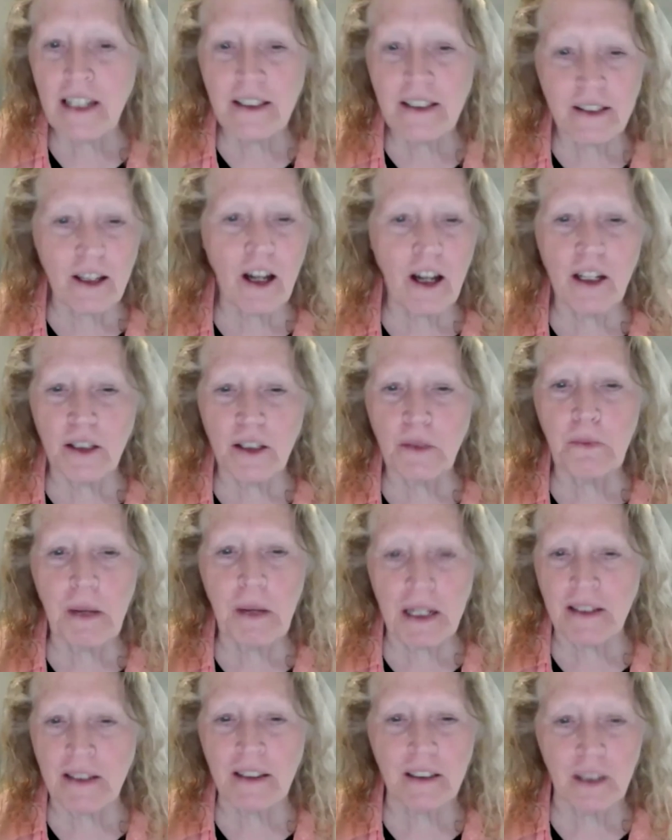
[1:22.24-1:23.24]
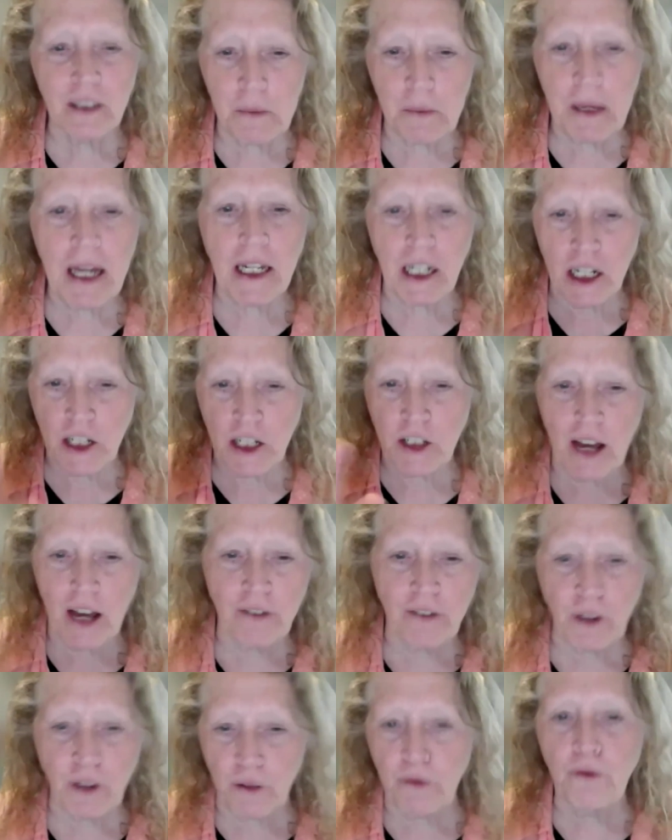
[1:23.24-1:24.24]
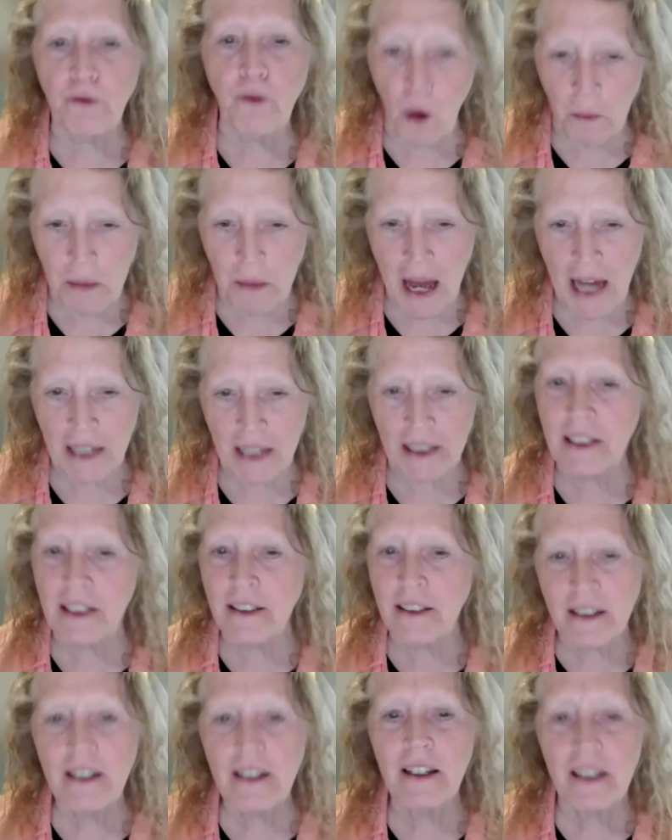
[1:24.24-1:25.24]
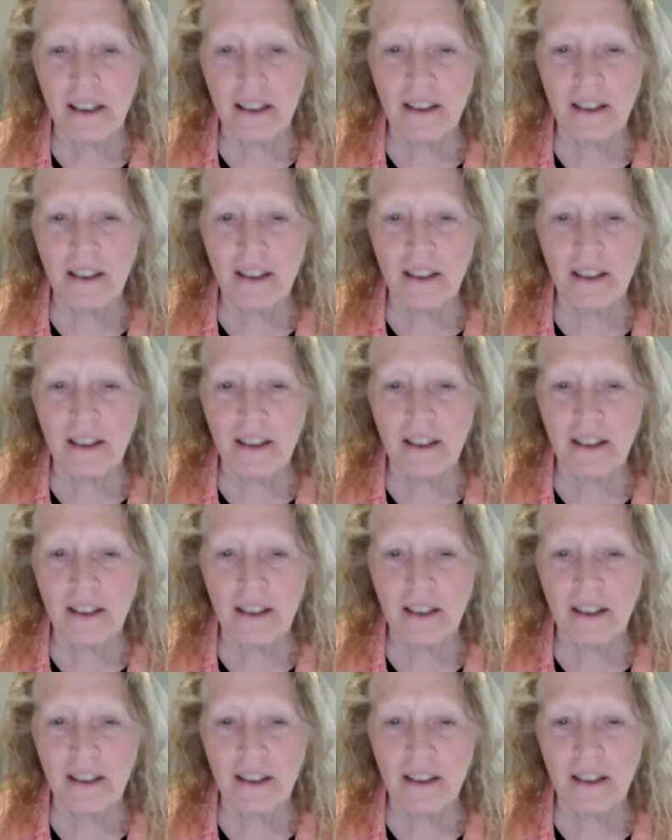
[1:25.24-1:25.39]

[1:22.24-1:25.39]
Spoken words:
It's basically made. I just have to format it.